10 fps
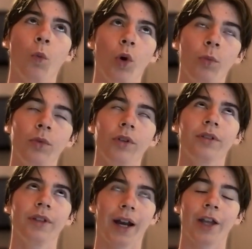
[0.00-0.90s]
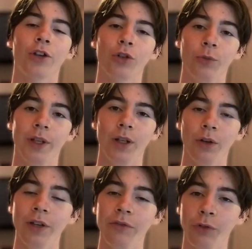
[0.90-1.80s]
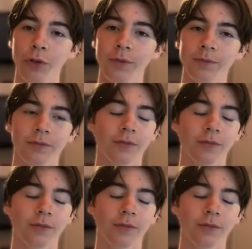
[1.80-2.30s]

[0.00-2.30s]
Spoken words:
woman that I should be looking for.